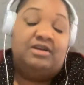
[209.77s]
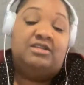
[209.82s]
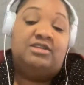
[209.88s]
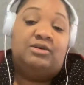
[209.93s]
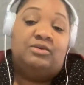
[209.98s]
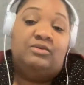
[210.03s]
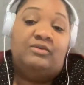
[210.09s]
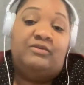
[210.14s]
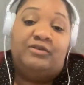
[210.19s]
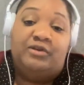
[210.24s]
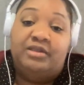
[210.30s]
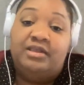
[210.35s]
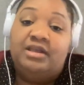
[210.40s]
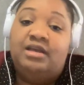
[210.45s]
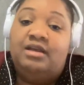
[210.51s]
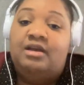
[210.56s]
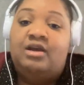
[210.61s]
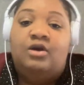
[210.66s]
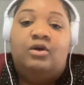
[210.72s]
so for
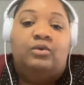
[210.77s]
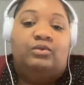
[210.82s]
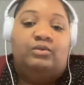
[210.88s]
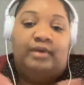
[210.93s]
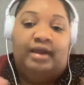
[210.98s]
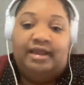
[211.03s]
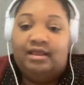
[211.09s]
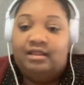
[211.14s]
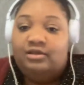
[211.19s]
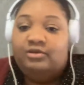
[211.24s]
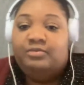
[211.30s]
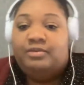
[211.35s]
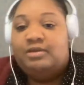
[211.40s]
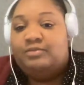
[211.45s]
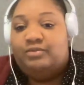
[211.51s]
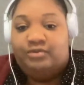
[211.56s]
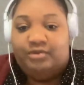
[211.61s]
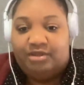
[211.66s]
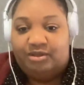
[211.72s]
the regular
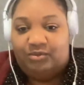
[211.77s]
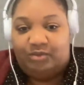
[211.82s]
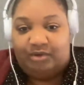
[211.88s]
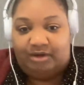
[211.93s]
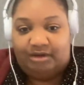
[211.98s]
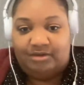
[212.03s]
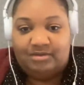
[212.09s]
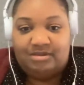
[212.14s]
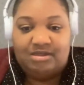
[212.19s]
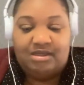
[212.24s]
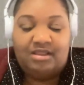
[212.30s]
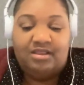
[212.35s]
people in the world,